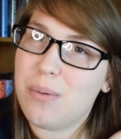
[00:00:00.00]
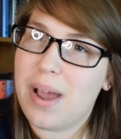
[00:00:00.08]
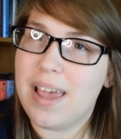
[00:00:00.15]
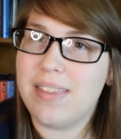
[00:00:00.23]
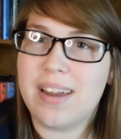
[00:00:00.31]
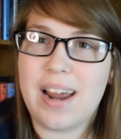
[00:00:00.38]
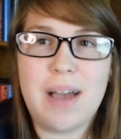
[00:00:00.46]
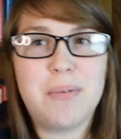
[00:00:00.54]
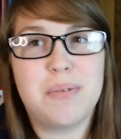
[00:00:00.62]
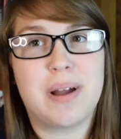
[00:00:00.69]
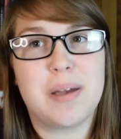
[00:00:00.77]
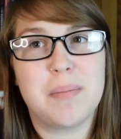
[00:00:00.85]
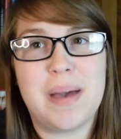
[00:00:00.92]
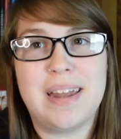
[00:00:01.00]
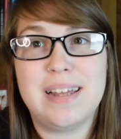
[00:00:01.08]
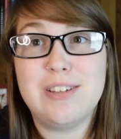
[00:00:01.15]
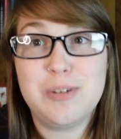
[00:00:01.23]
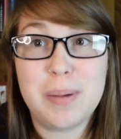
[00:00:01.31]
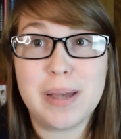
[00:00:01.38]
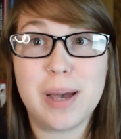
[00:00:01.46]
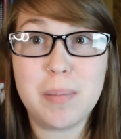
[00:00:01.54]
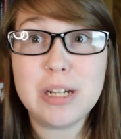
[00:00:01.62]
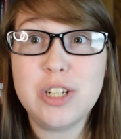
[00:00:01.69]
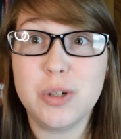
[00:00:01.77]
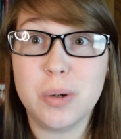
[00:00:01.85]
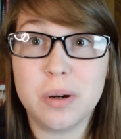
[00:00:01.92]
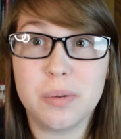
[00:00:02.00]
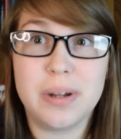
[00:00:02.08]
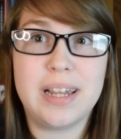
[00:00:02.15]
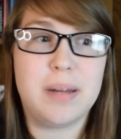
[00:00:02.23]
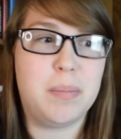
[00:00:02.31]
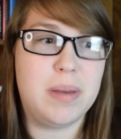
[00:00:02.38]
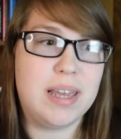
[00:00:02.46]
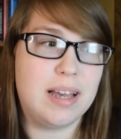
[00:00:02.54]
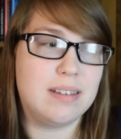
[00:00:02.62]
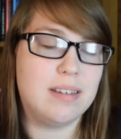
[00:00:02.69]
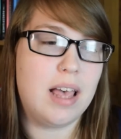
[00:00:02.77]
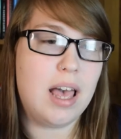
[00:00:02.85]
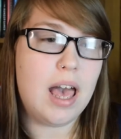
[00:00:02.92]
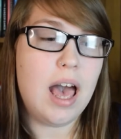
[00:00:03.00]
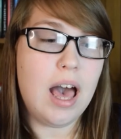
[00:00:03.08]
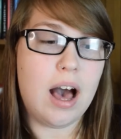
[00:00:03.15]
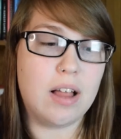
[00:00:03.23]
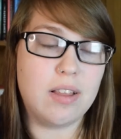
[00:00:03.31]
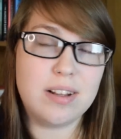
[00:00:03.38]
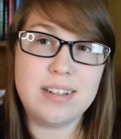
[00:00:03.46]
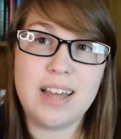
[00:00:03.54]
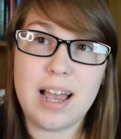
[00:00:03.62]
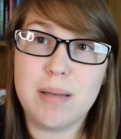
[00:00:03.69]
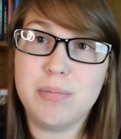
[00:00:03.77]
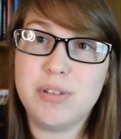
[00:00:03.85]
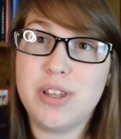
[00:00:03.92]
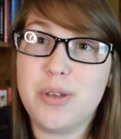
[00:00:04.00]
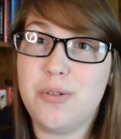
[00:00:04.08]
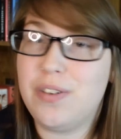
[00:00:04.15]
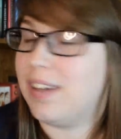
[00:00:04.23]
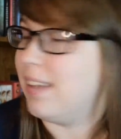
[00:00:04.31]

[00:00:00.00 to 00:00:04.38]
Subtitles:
way that I would recommend is to pick up a short read, because a lot of times you feel